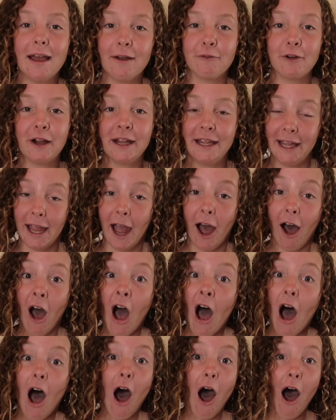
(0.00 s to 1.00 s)
every year
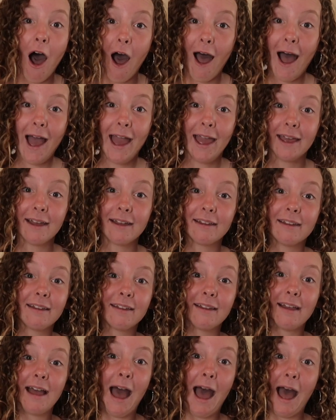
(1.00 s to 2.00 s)
I
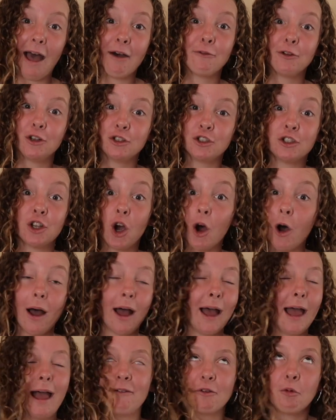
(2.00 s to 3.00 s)
have
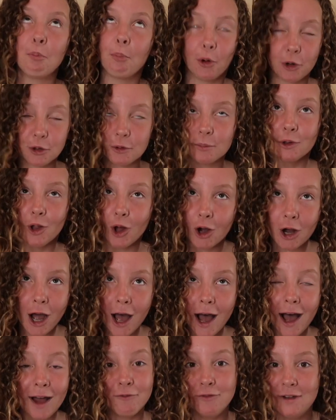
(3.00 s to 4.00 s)
a bottom locker.
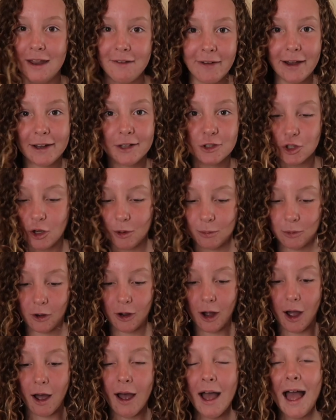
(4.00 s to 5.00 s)
I've never had a top
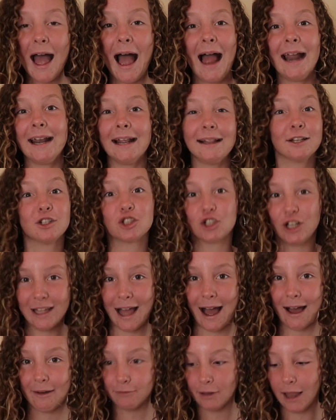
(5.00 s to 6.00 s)
locker, and I literally
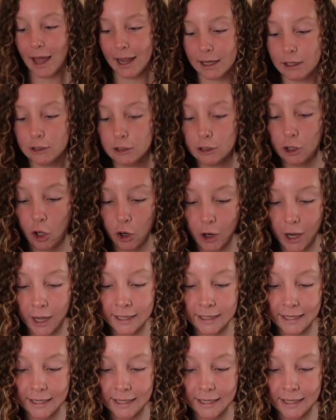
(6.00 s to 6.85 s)
have like locker